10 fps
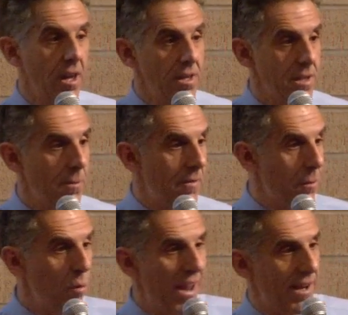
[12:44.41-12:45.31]
Some of
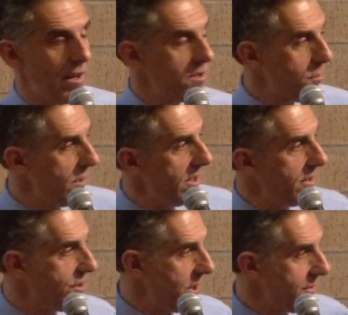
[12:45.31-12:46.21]
them went elsewhere in
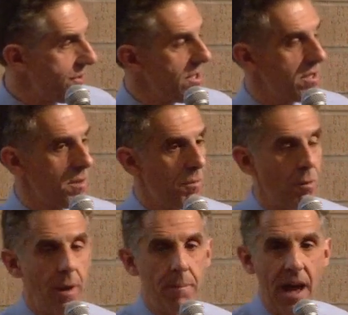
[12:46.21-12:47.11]
the shelter system or
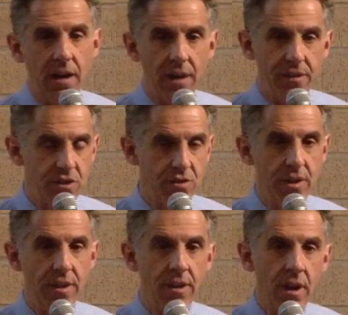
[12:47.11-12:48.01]
went back on the street.